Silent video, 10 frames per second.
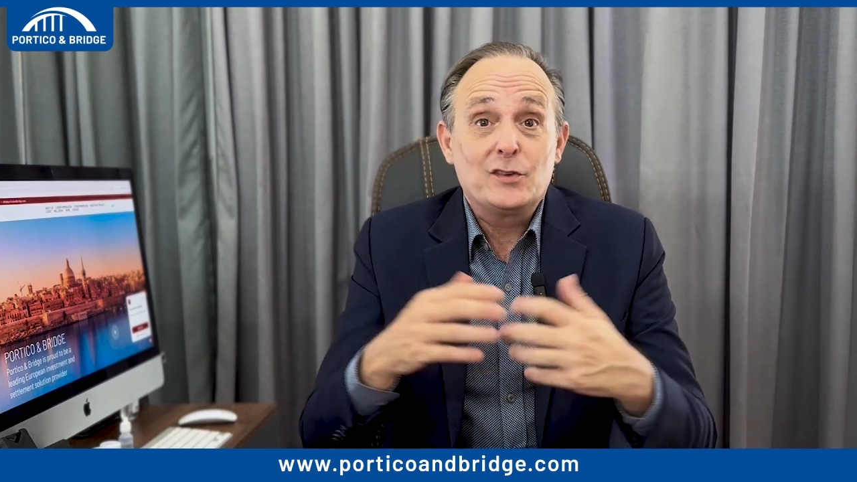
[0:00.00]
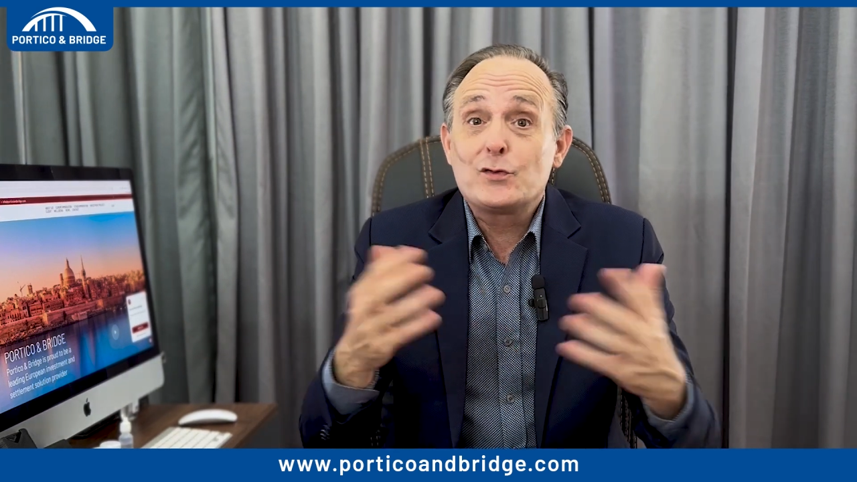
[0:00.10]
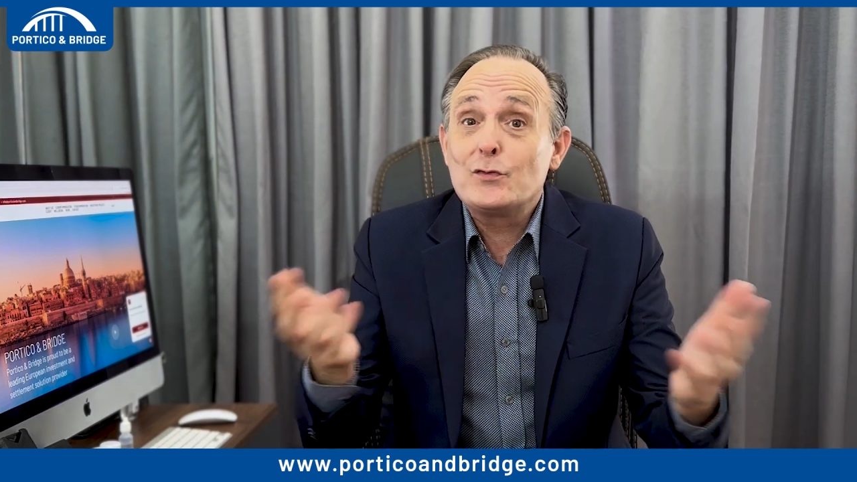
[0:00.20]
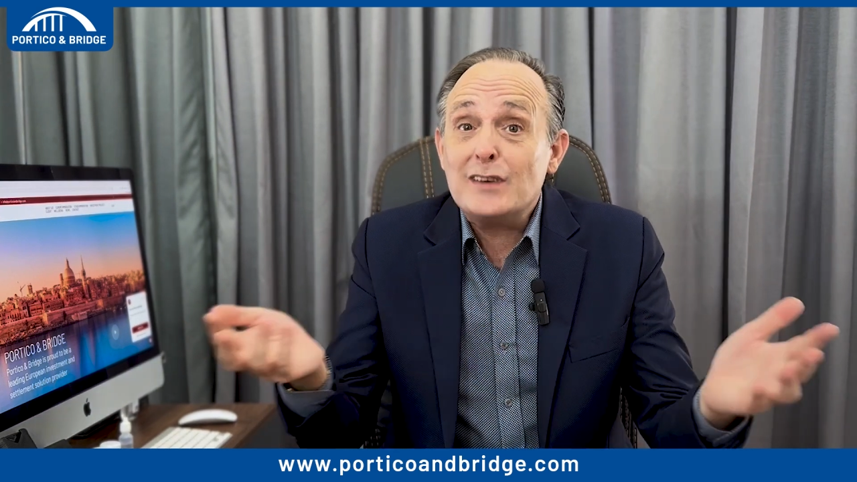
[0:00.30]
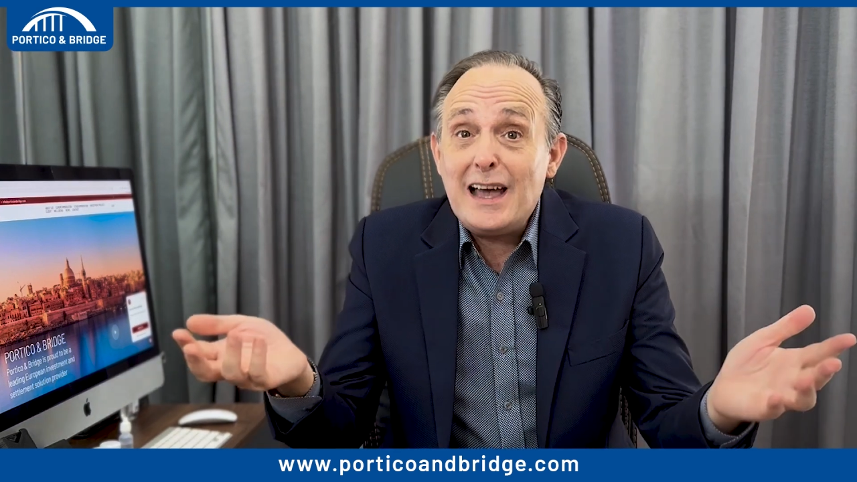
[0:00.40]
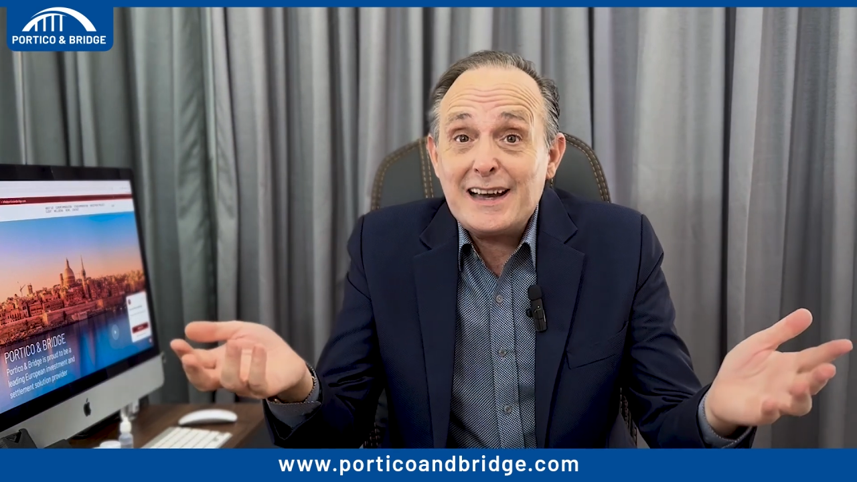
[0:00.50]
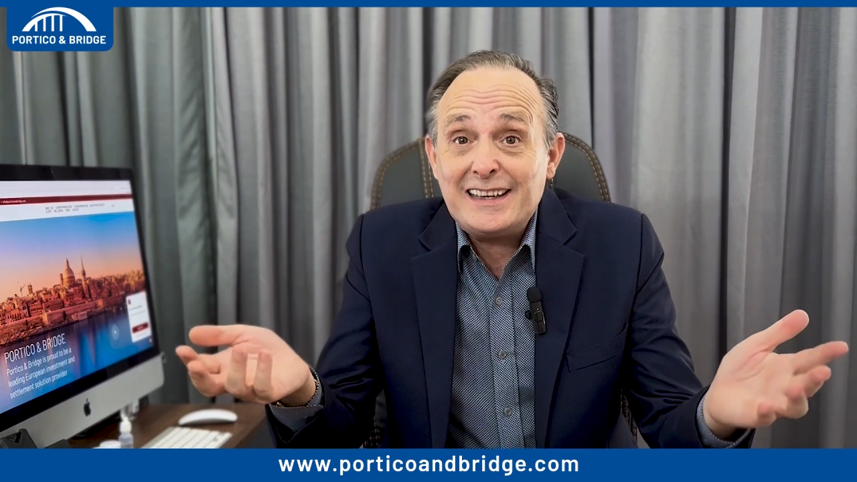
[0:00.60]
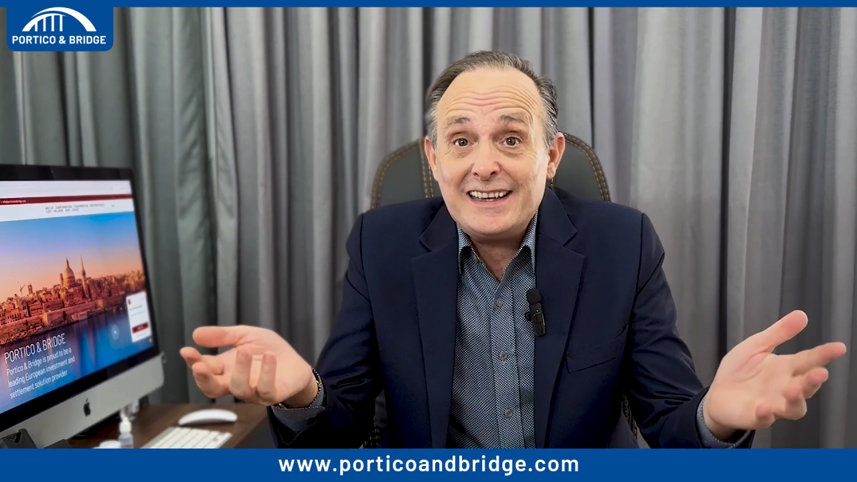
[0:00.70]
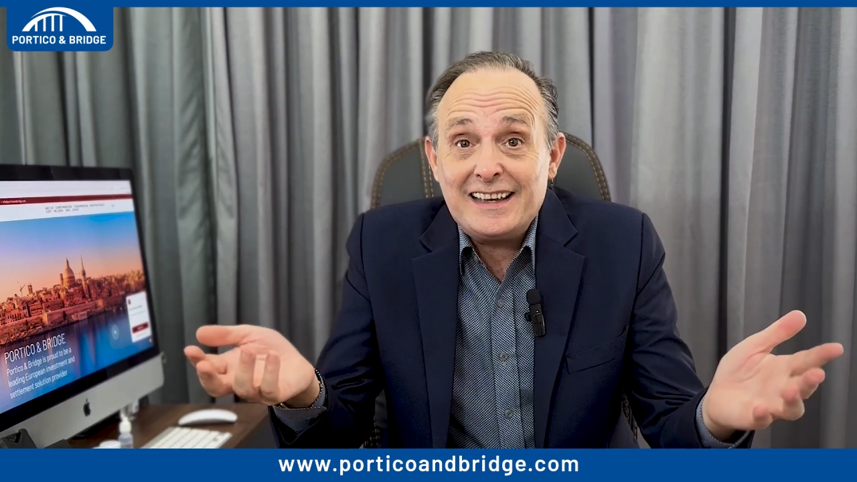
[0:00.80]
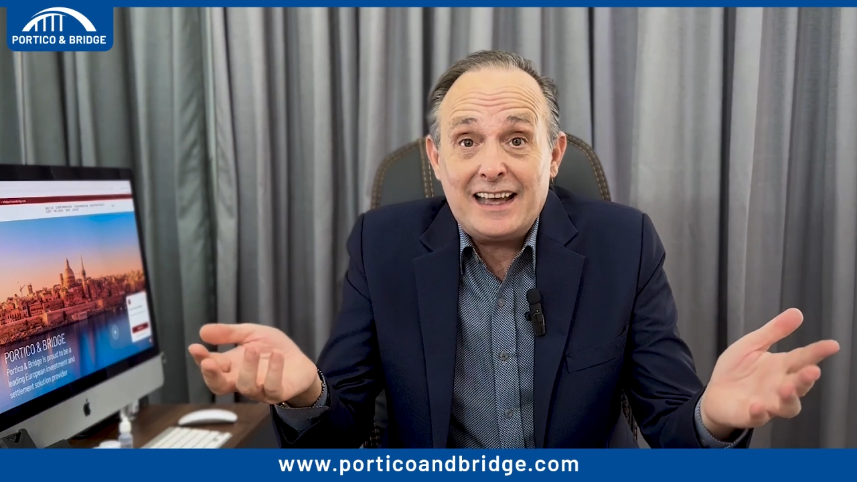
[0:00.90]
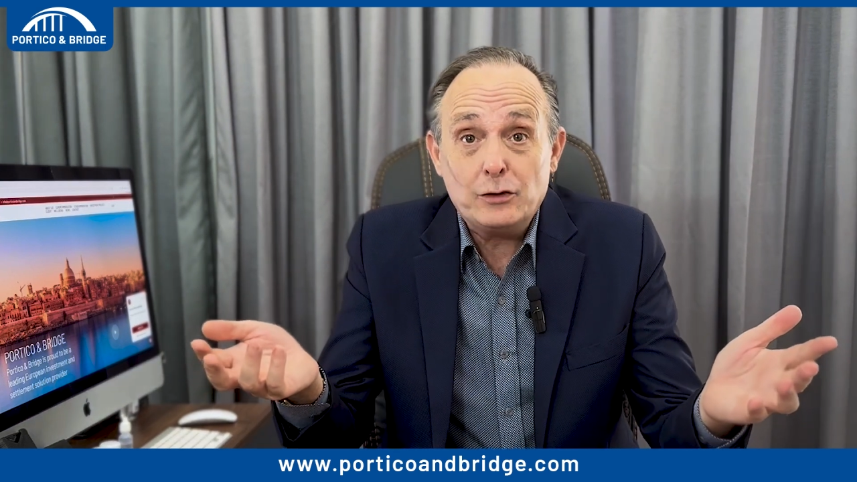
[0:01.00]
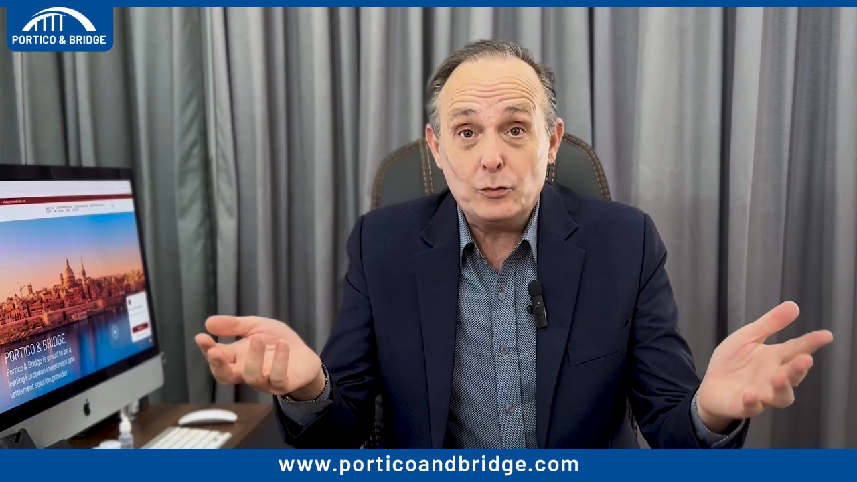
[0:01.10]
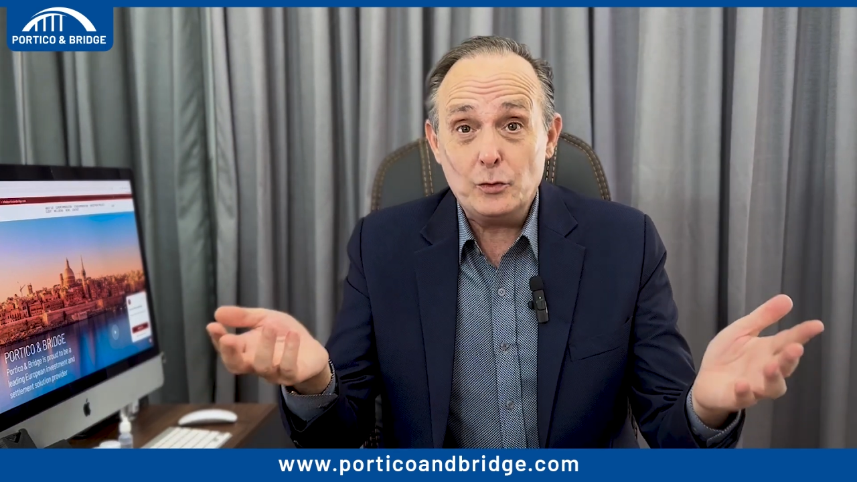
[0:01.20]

souvlaki and